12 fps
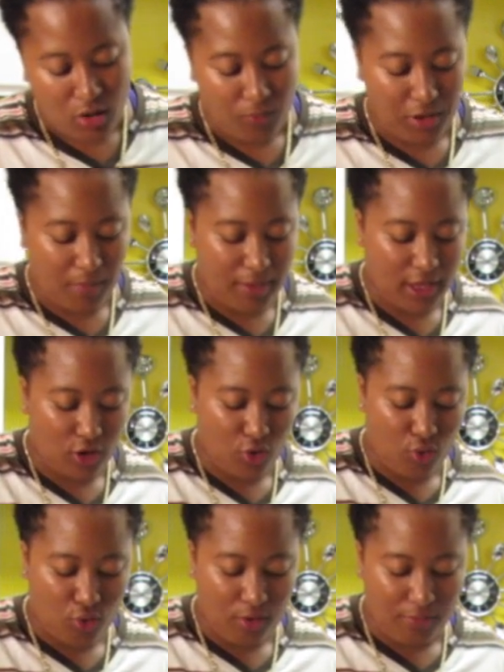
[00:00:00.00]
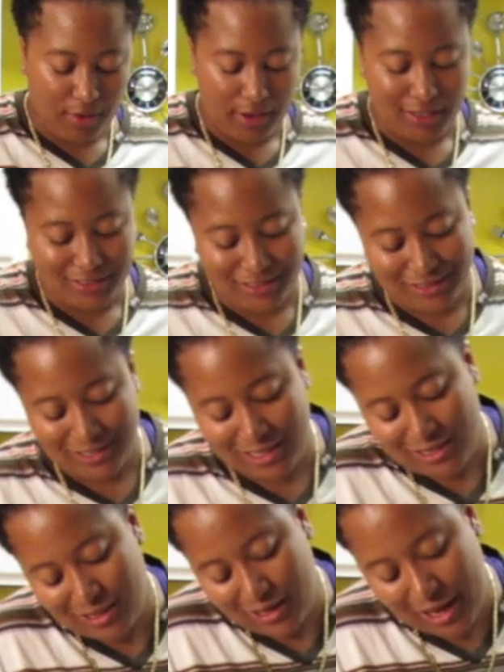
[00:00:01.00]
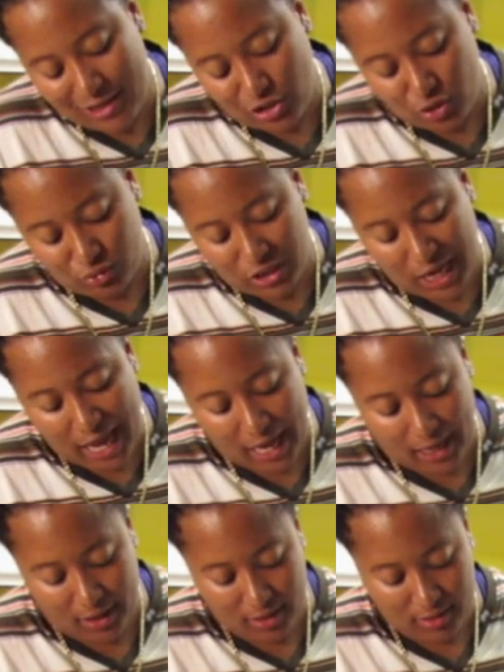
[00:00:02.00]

when I'm making cornbread because it just gives it a nice little tang